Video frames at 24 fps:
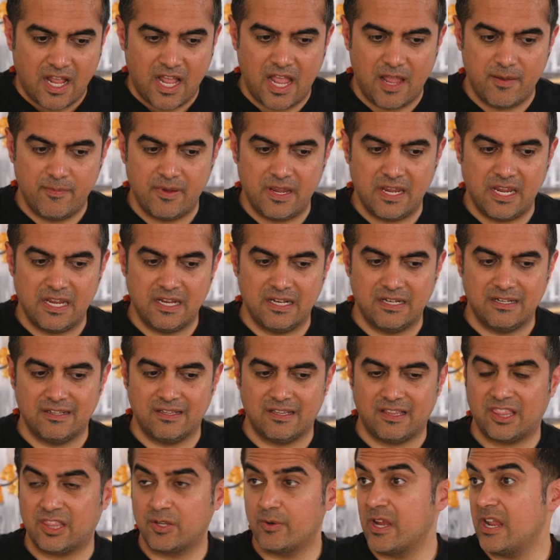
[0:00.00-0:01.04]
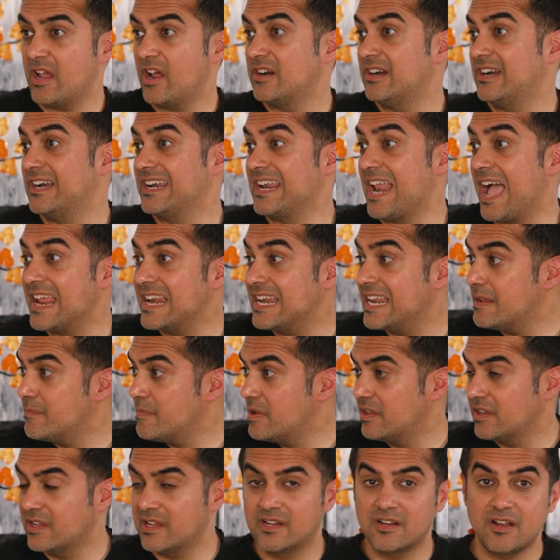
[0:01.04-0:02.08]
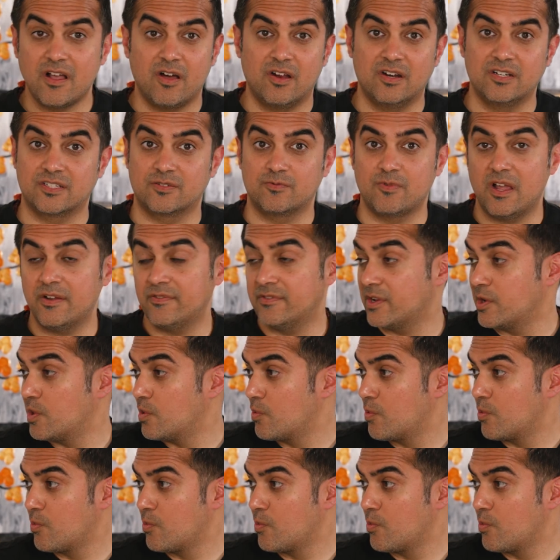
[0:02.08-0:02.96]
I mean, $390 million in revenue.